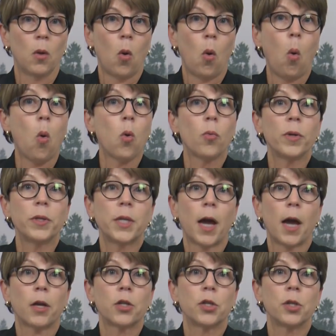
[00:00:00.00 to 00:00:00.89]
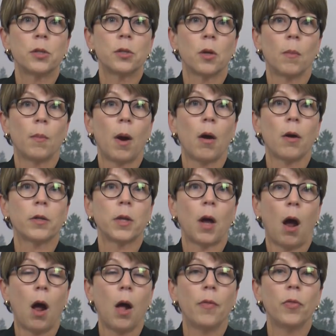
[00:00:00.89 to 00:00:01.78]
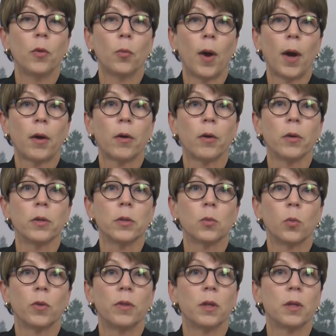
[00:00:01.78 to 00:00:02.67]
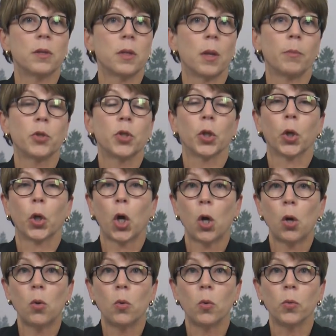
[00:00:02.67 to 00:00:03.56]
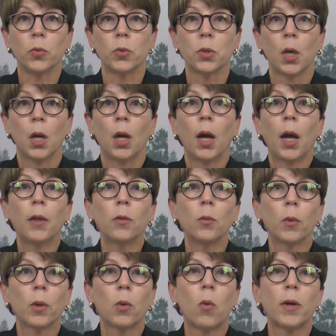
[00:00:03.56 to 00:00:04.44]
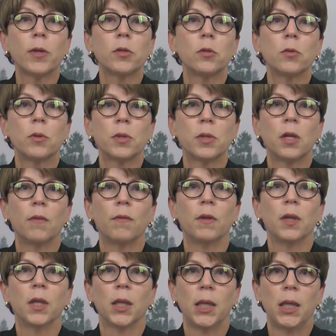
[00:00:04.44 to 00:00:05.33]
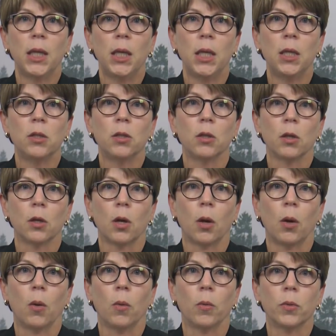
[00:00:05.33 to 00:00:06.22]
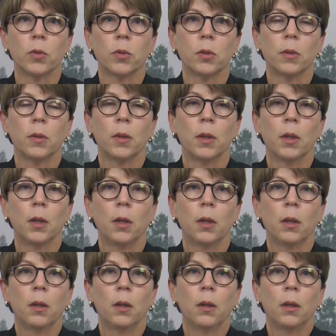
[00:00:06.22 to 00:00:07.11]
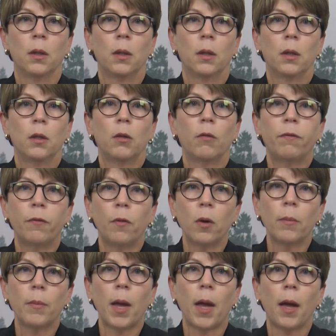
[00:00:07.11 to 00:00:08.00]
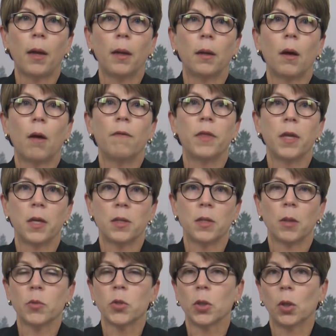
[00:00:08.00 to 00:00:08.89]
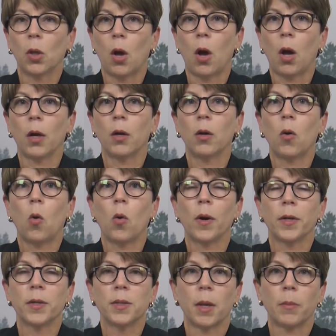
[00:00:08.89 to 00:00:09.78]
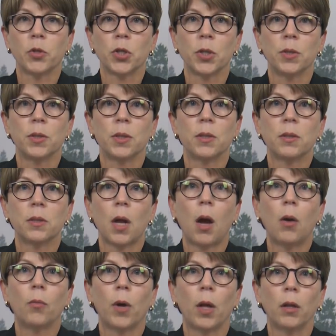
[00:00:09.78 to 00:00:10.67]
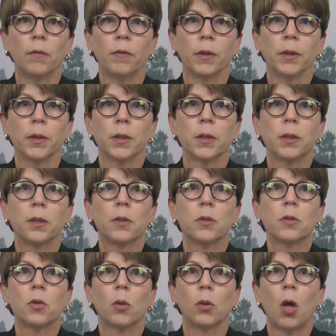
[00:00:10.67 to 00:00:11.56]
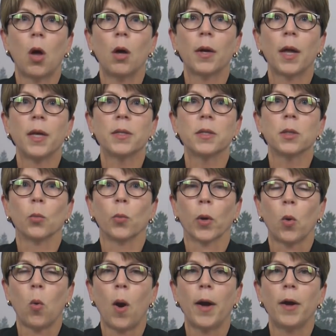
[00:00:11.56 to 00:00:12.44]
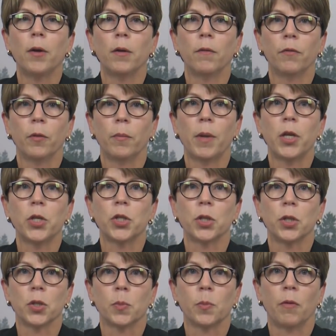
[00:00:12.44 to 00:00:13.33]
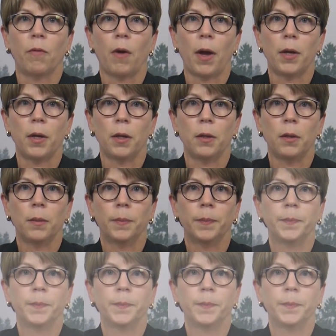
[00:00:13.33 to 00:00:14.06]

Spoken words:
or redactions are marked on the records with exemption codes, and the requester is given the key to the codes. The format of the exemption log or exemptions is not relevant so long as the required information is provided.